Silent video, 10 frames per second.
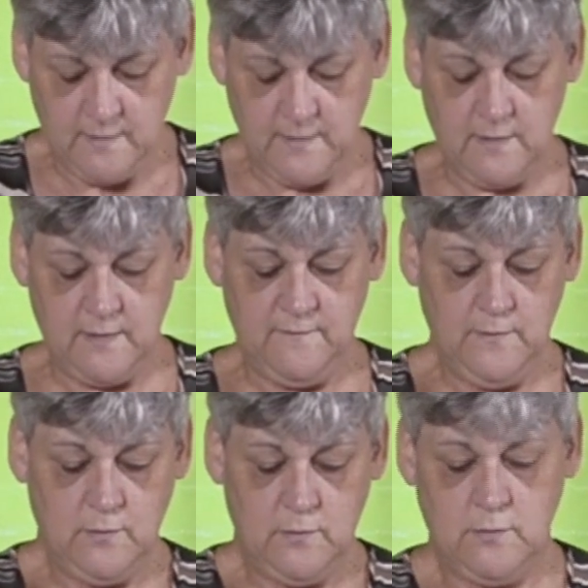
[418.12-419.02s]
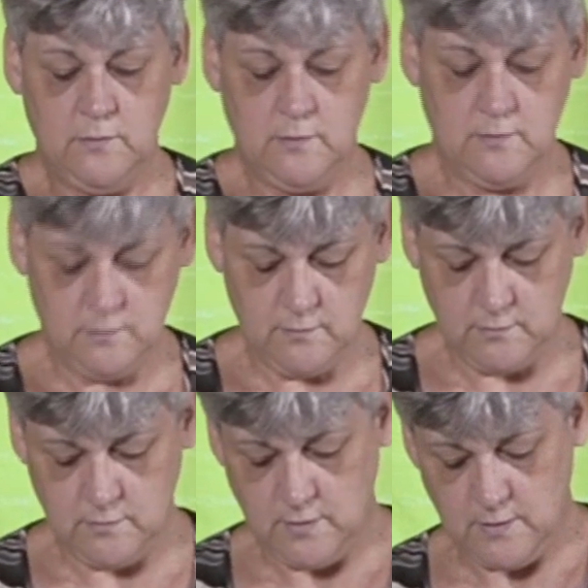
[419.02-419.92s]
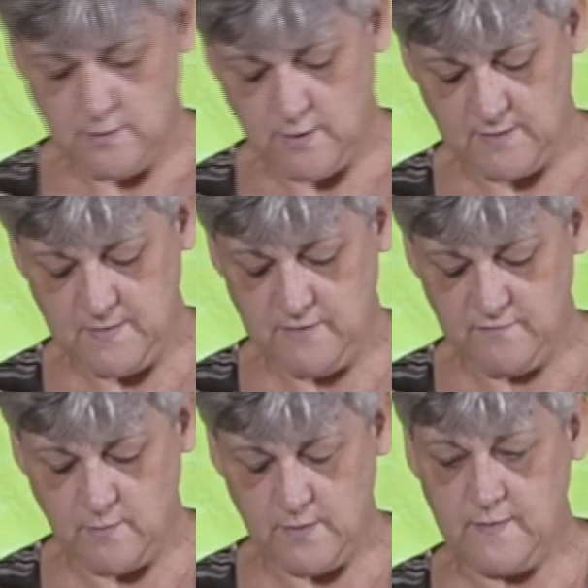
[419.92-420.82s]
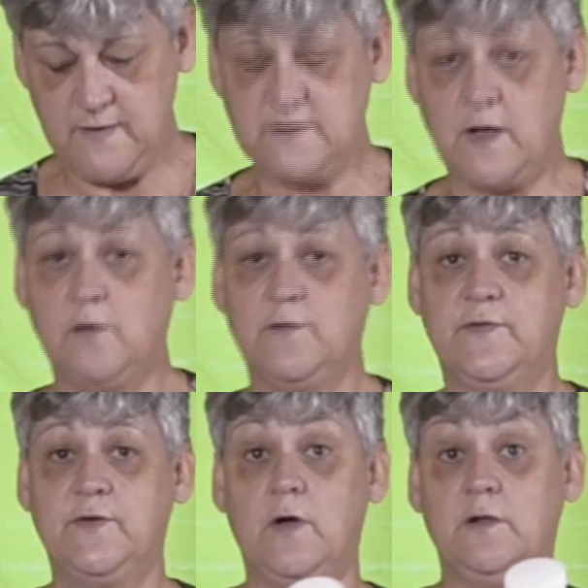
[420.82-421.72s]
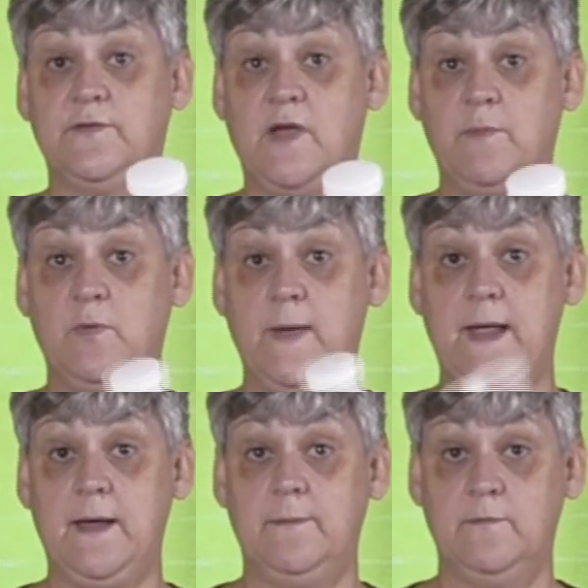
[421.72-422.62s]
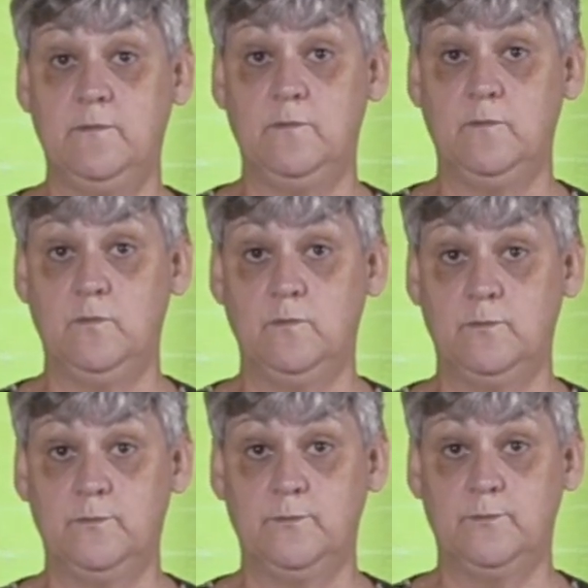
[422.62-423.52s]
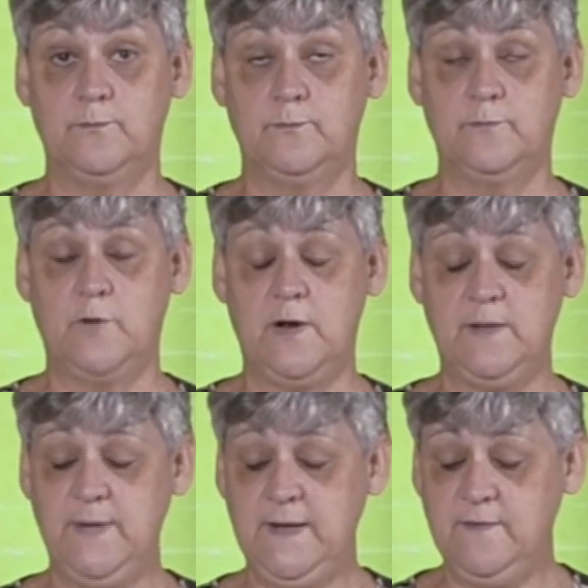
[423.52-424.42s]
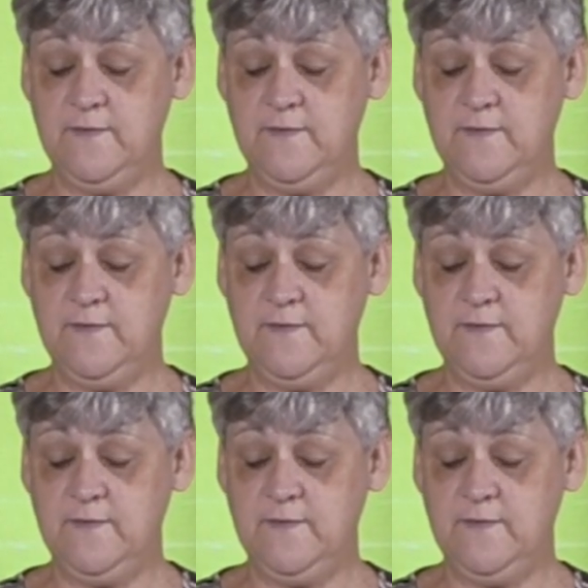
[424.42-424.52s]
now if you're like me, you've got one of these old style Tupperware rolling pins,